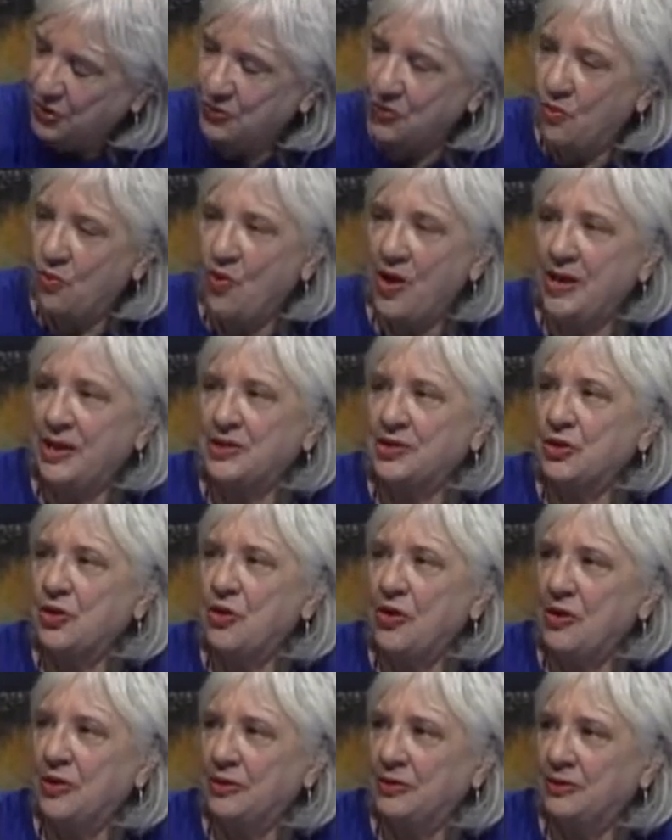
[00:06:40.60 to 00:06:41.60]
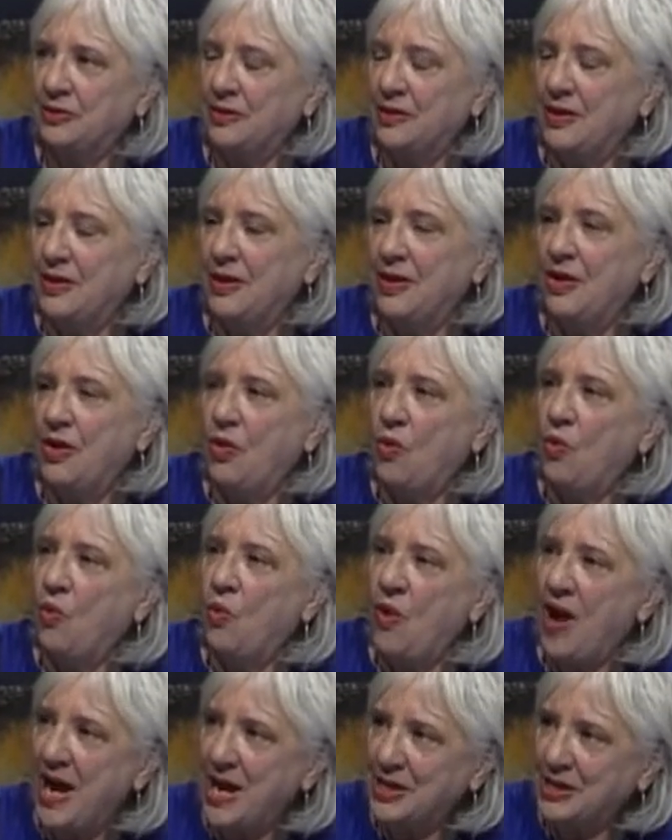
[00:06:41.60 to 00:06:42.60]
one is called
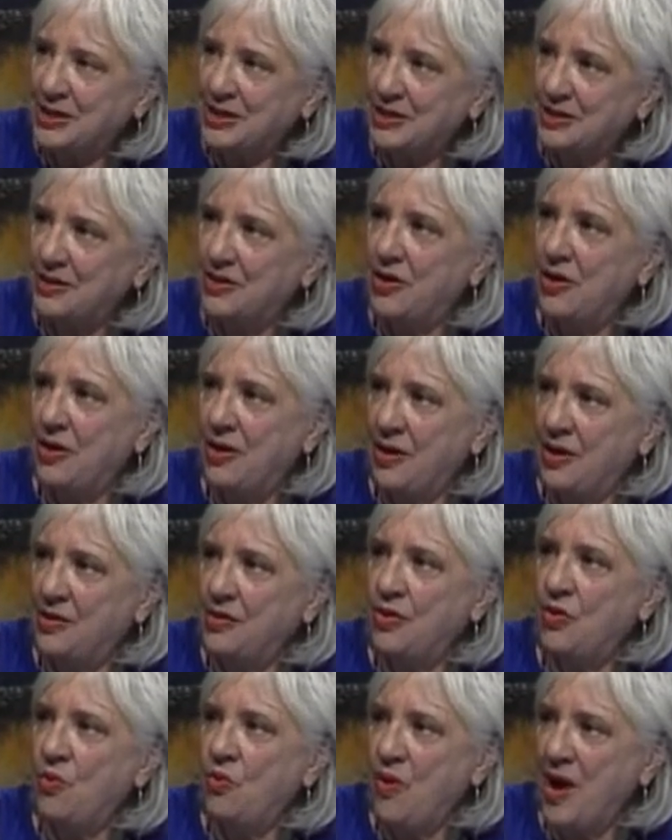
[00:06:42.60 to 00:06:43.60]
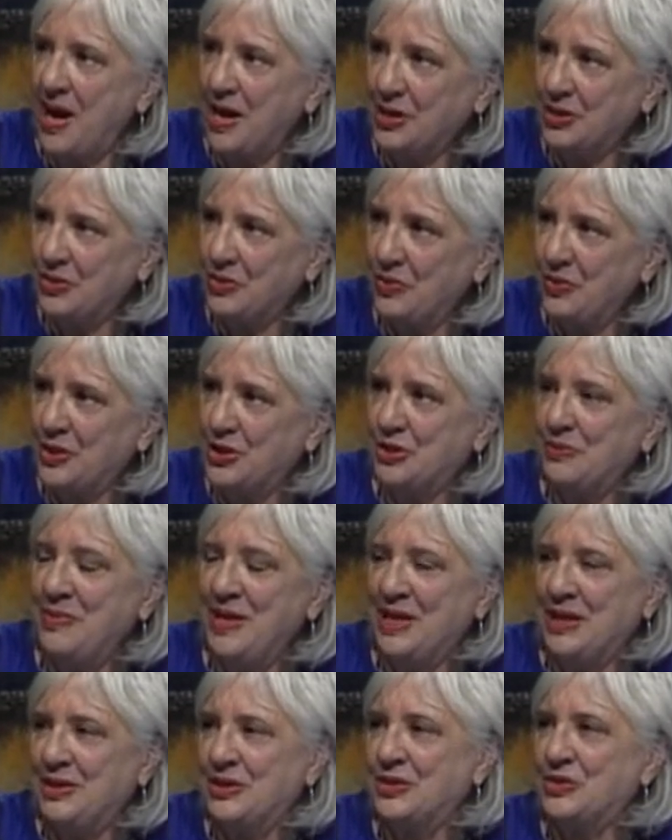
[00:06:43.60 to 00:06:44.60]
wet on wet, which
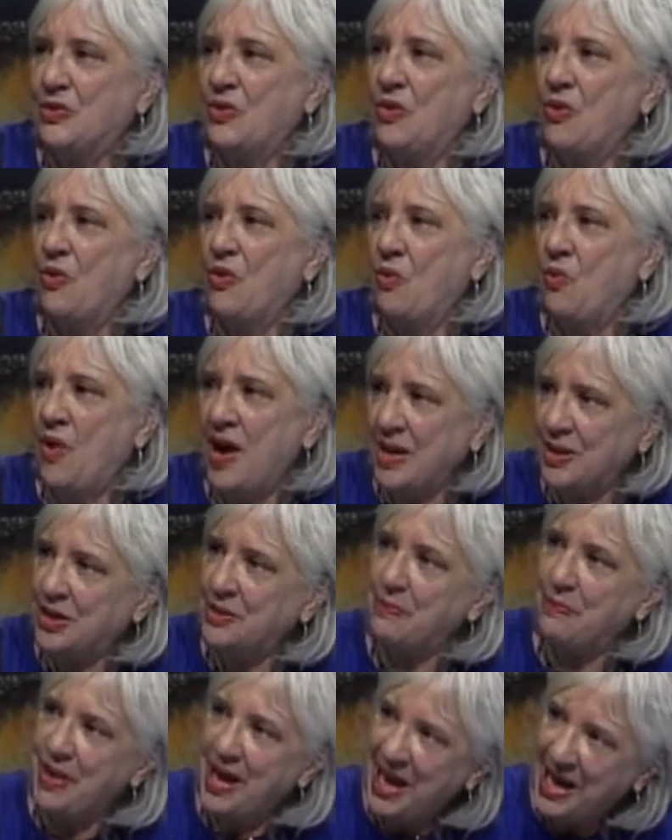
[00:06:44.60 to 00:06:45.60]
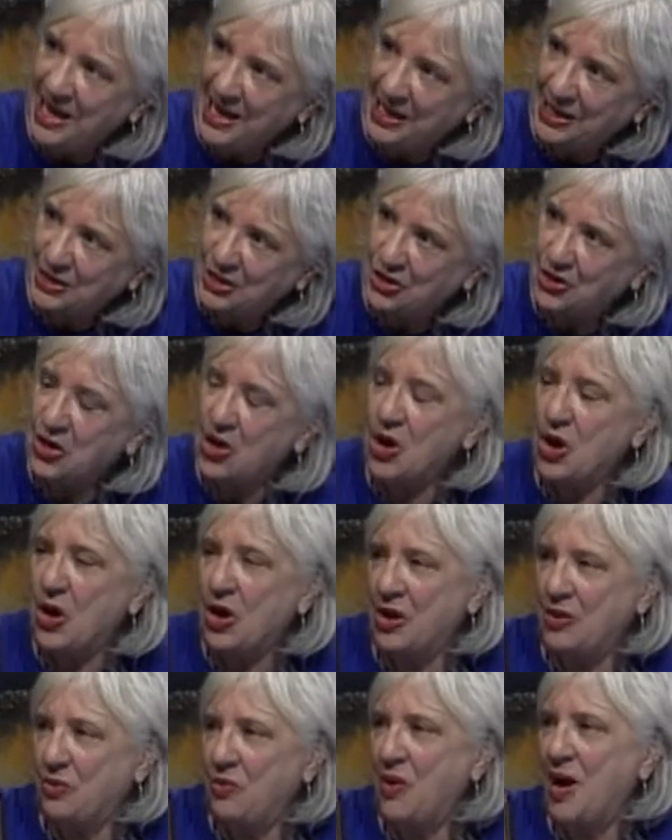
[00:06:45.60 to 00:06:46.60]
means wet paint
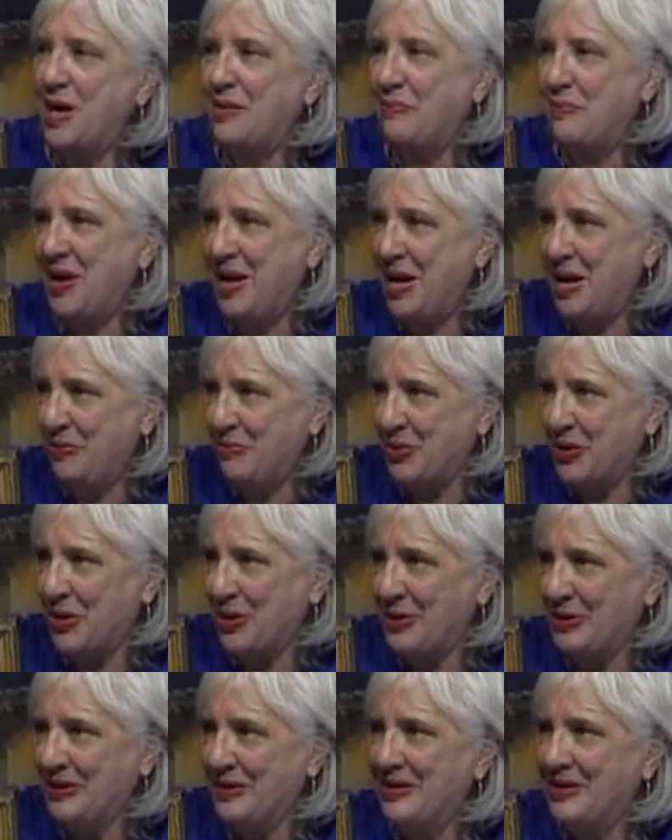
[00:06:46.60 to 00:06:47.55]
on wet paper.